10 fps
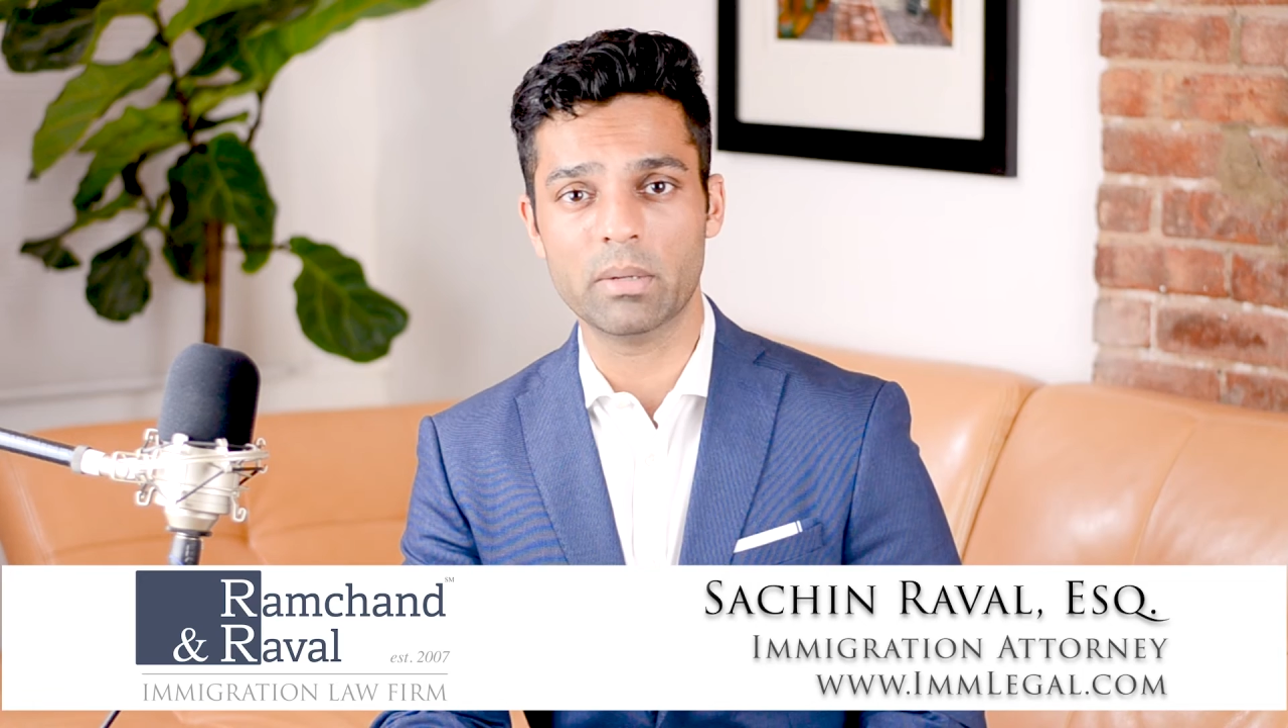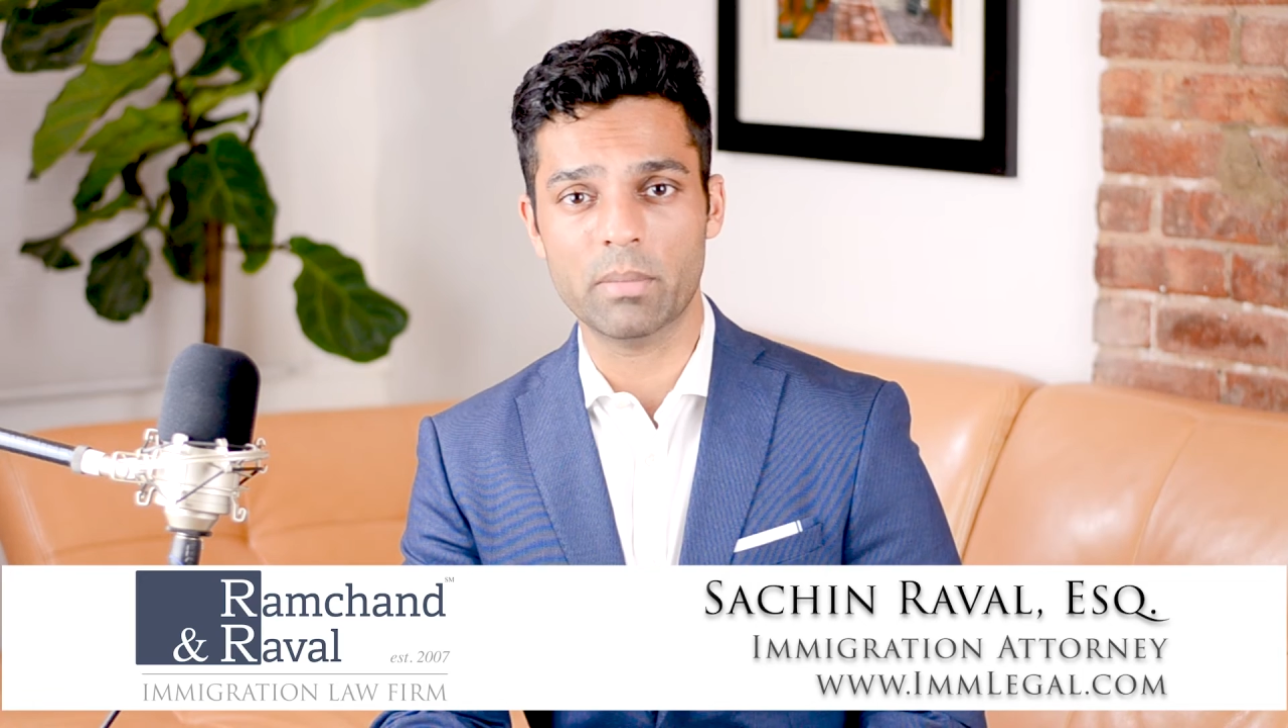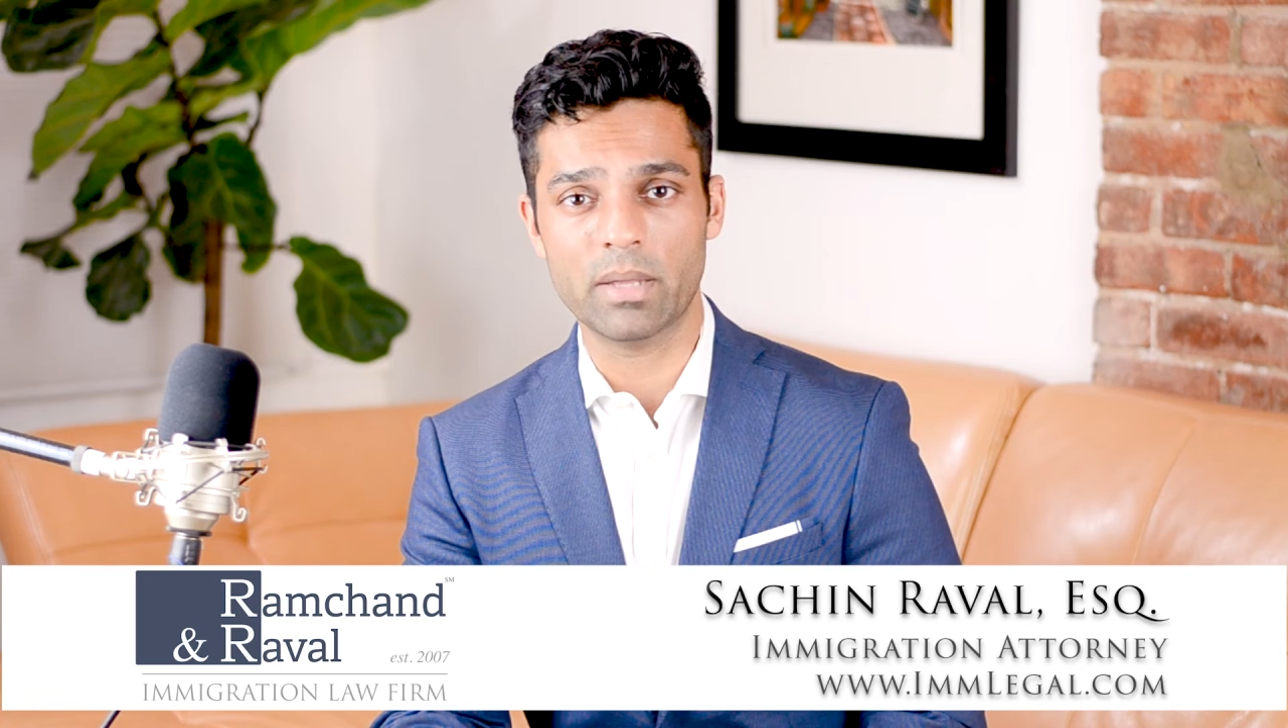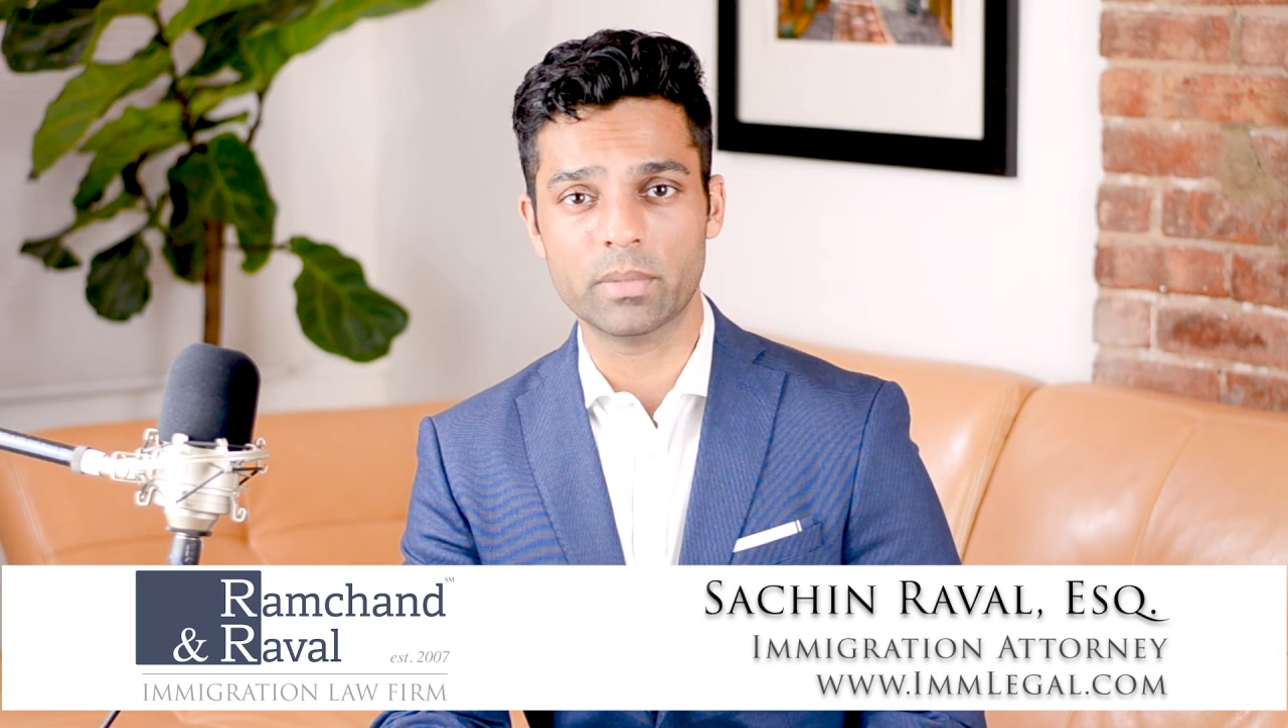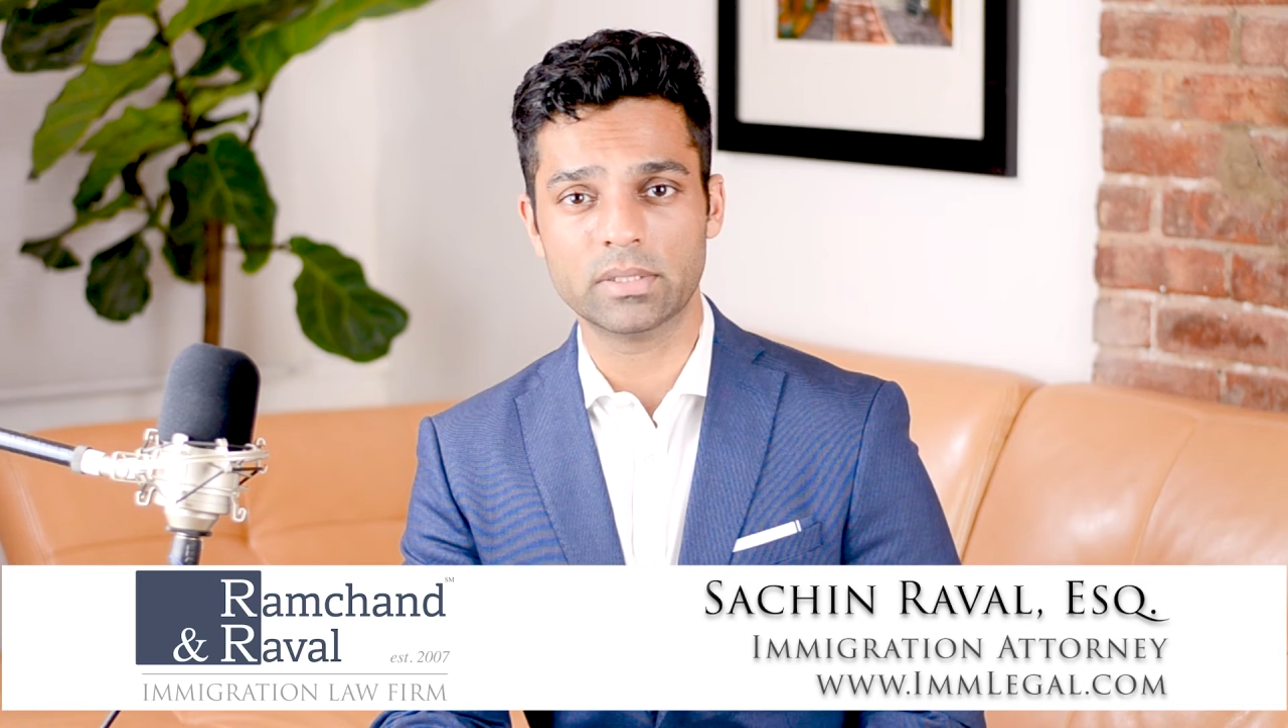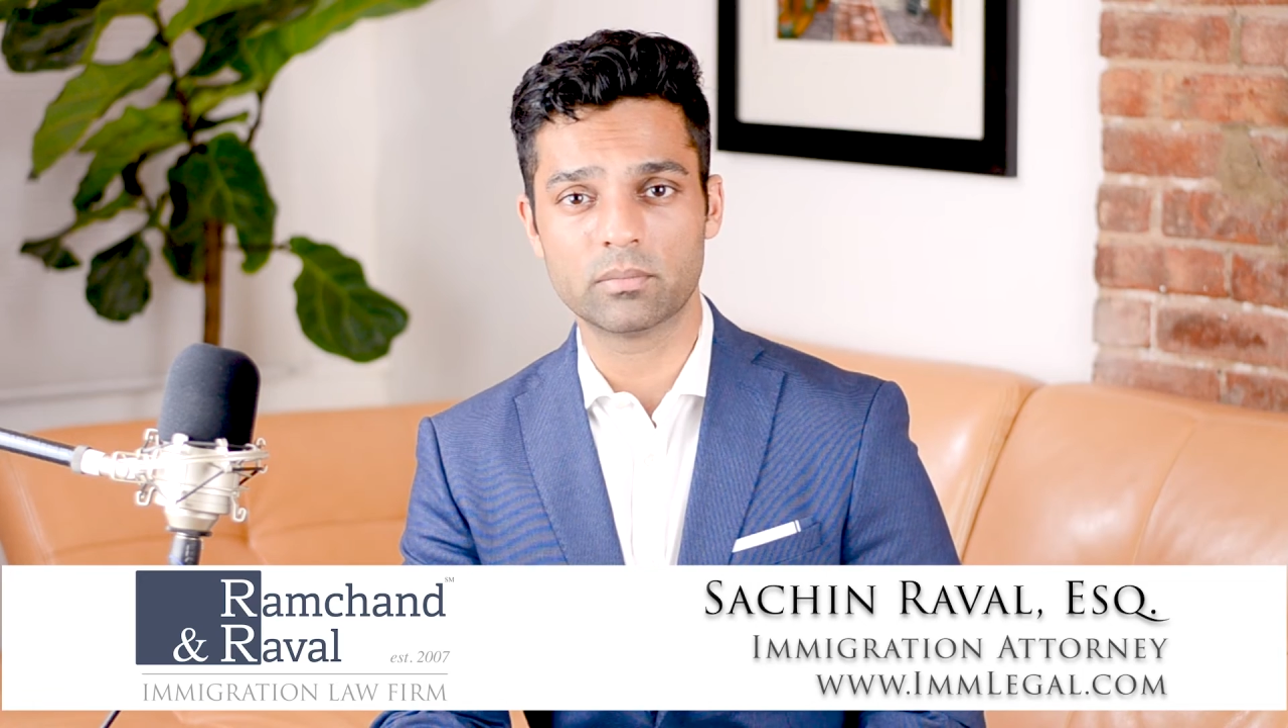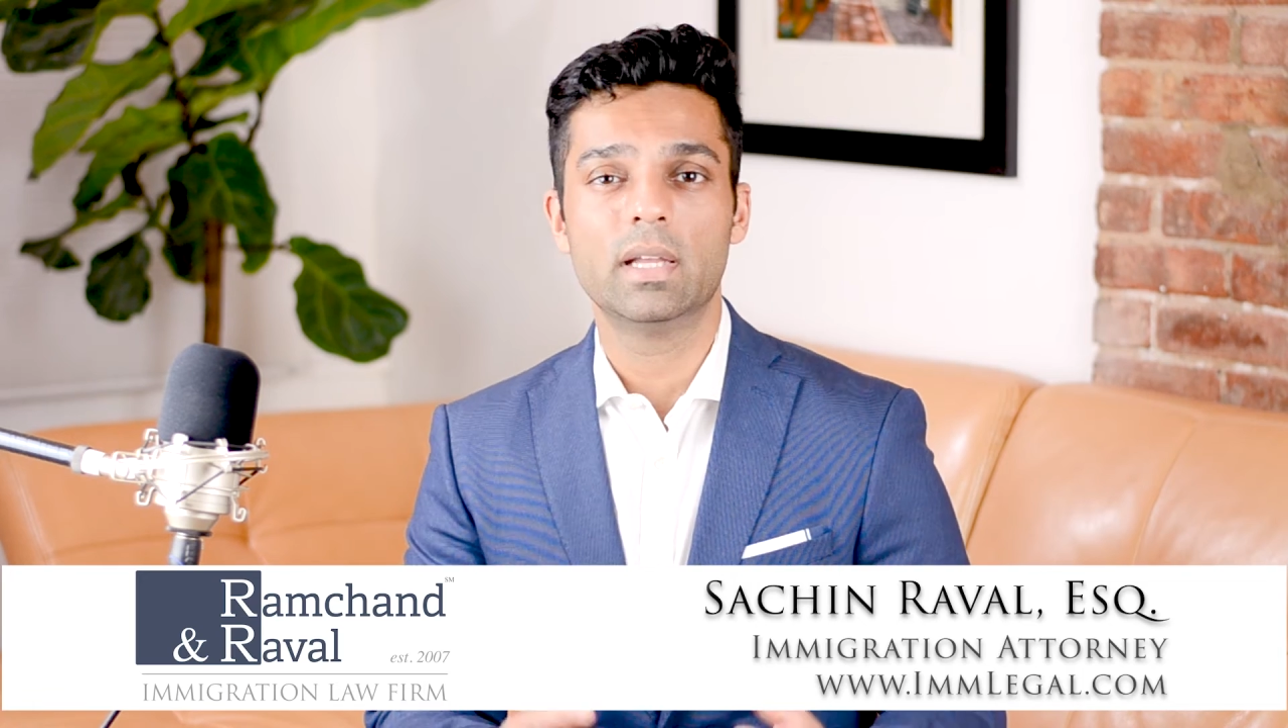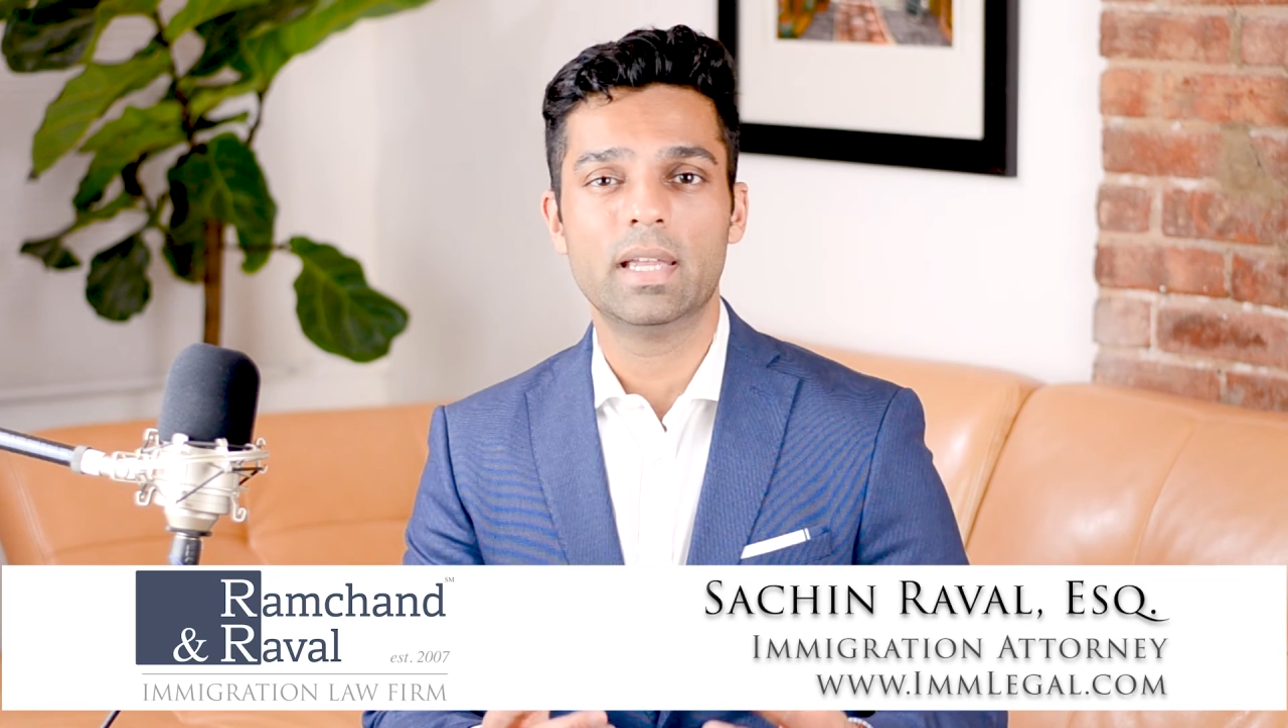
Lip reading: amendment.